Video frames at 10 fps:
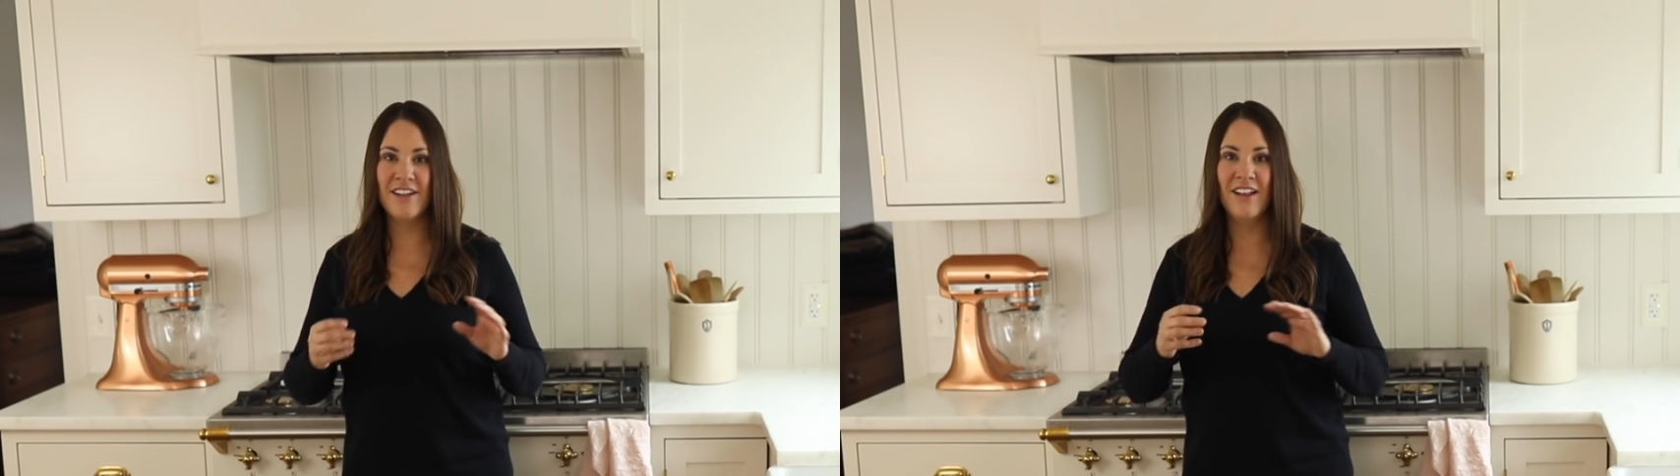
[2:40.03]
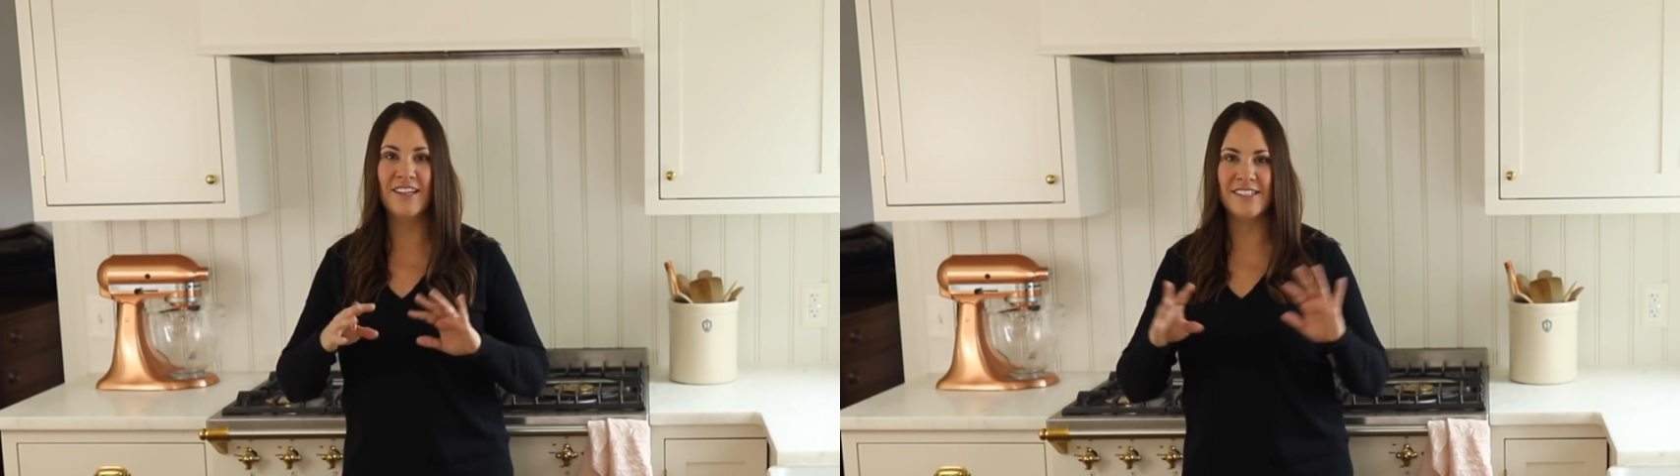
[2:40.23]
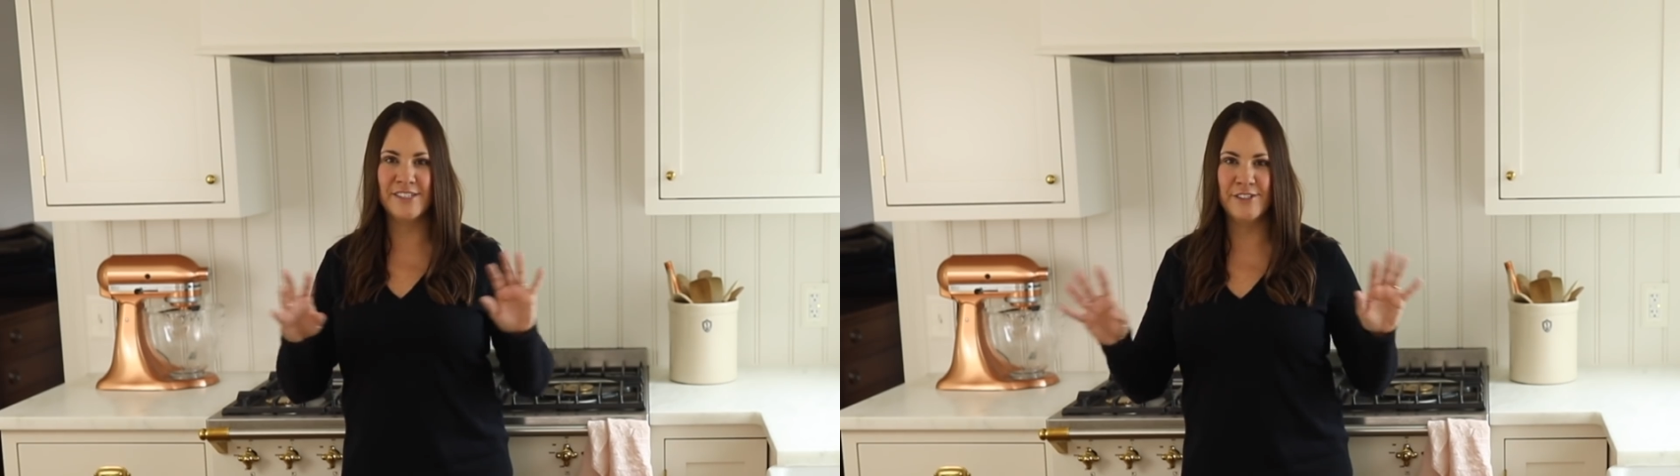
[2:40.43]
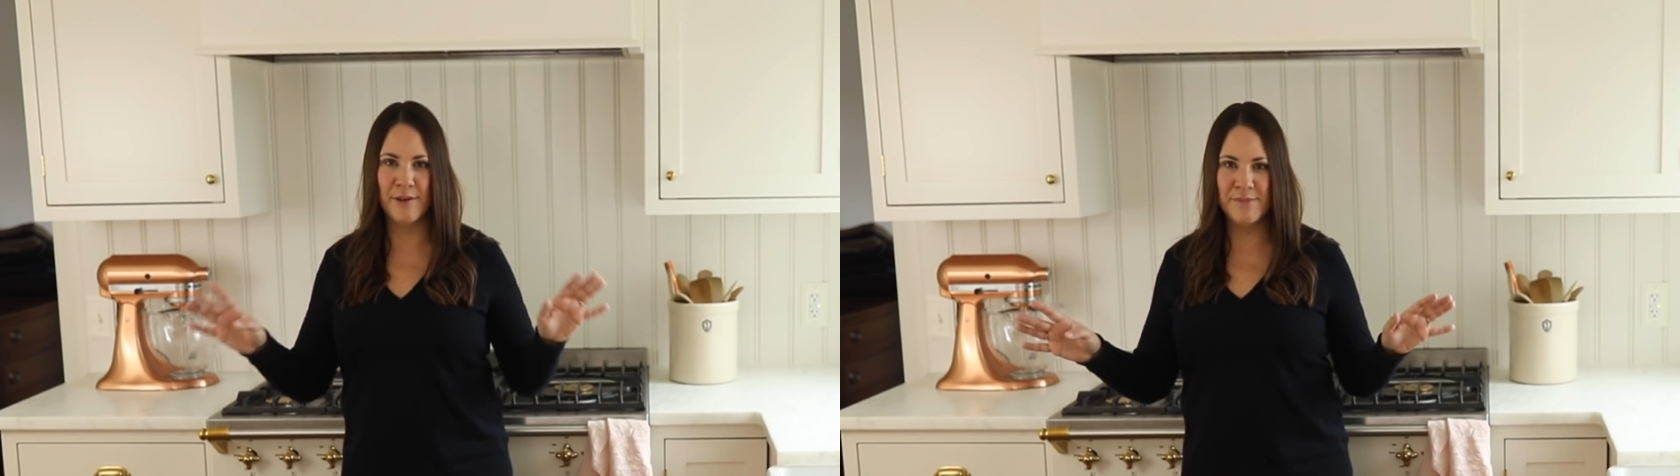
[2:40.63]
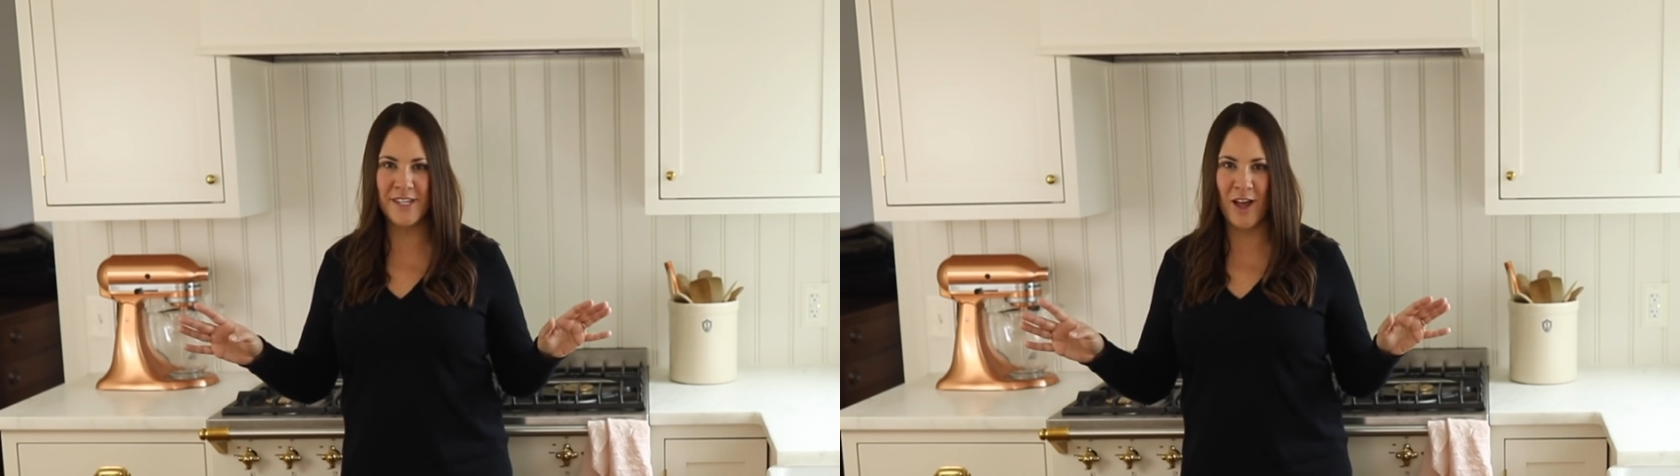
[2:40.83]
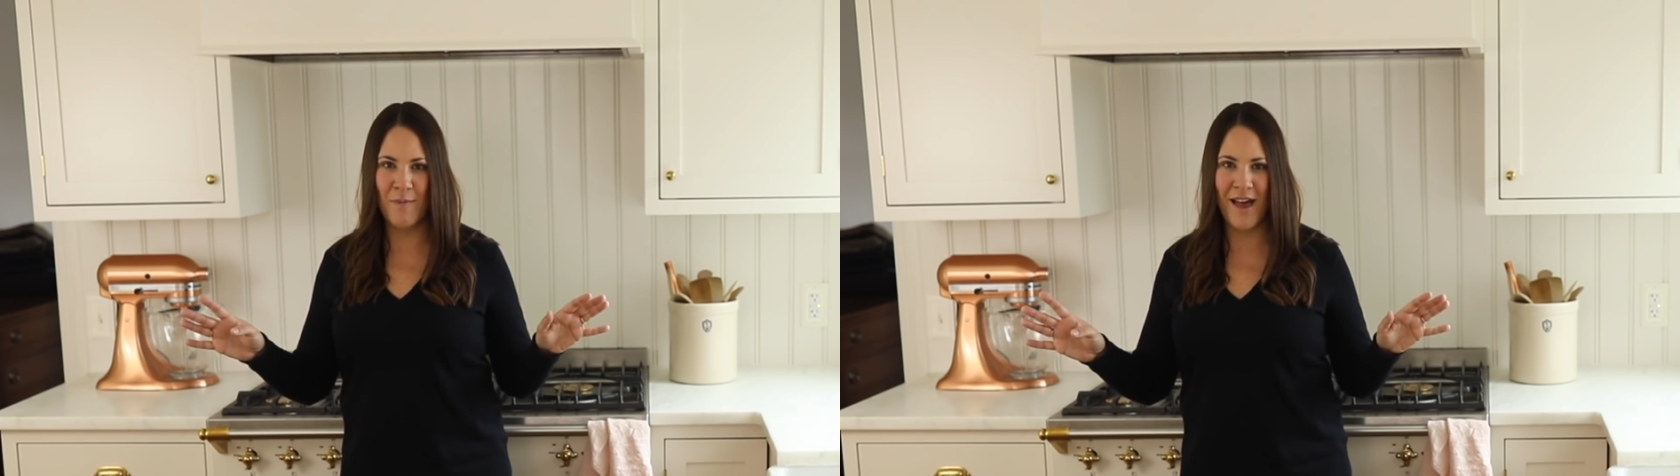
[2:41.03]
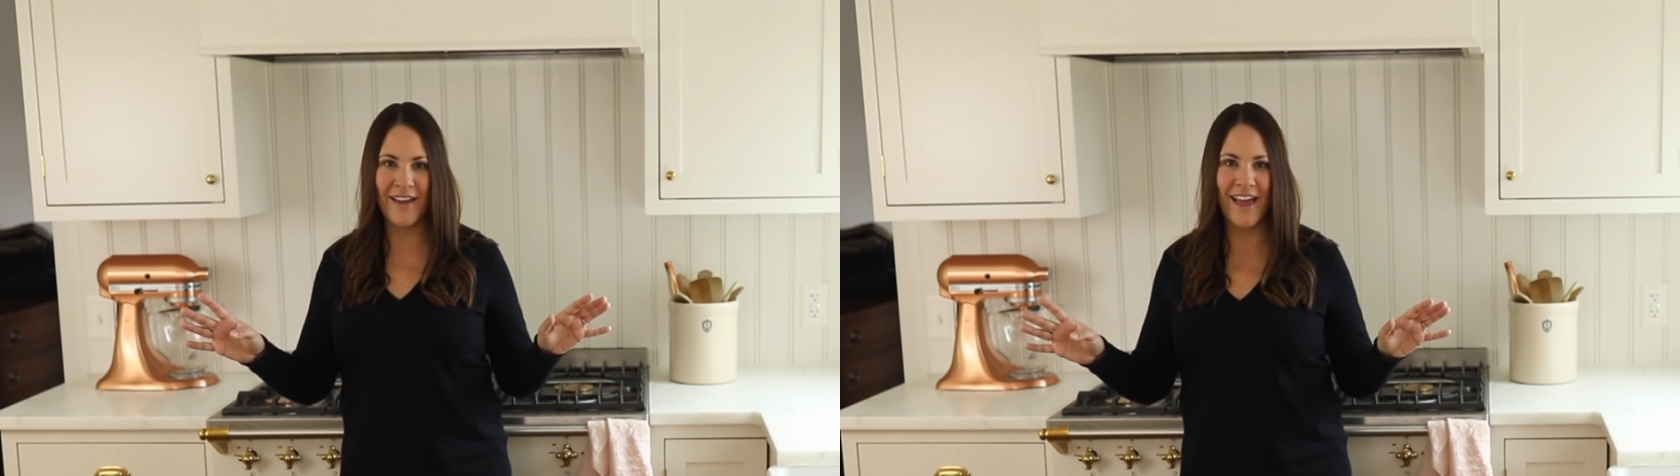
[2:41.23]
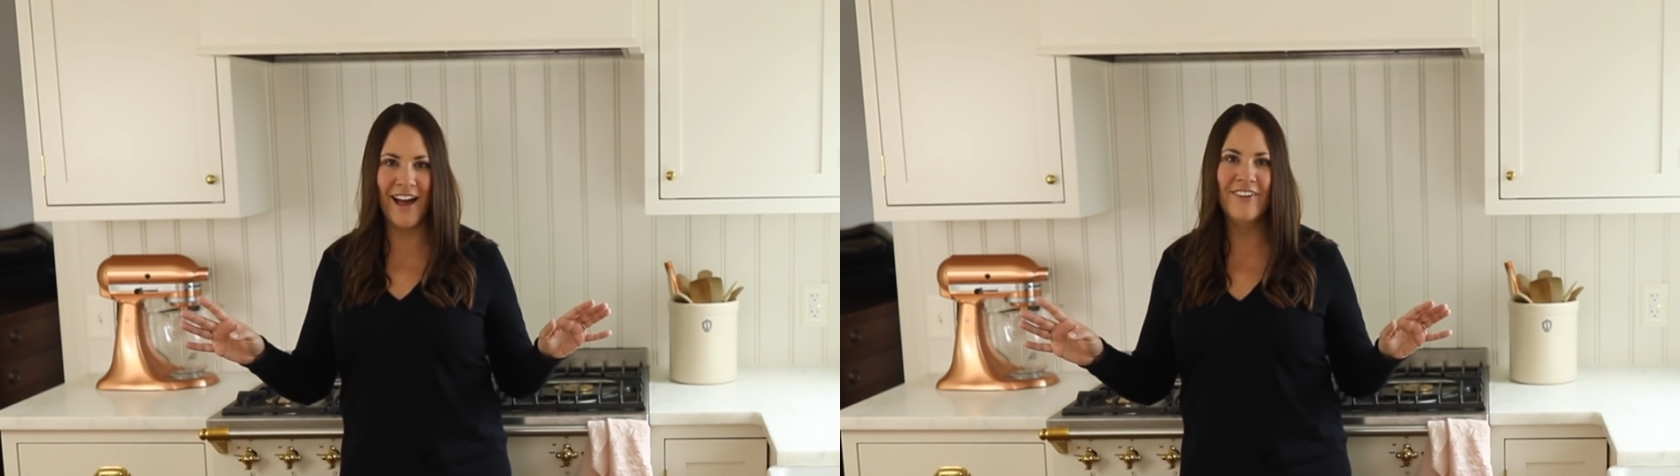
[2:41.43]
all and dumps it all
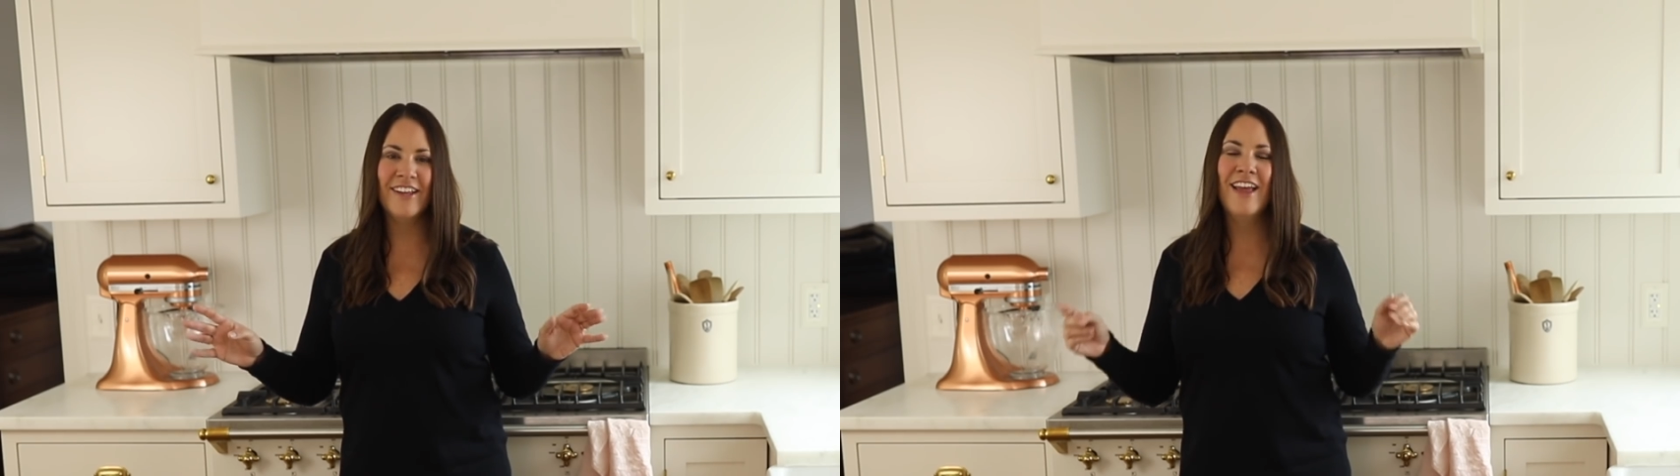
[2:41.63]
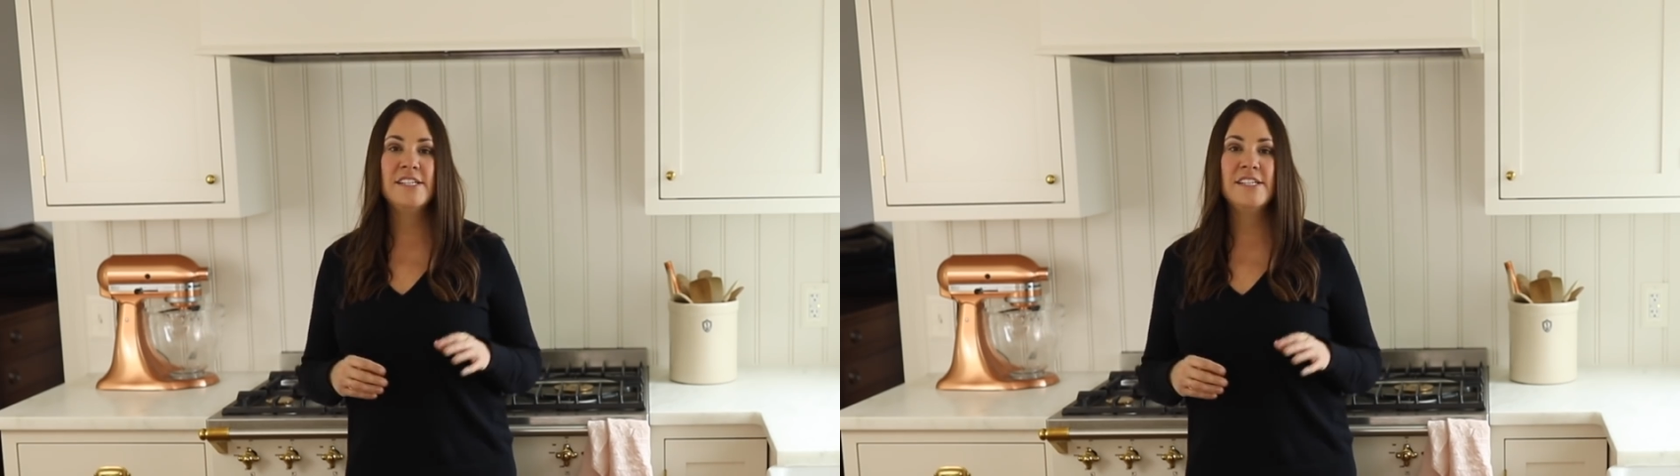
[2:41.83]
back out.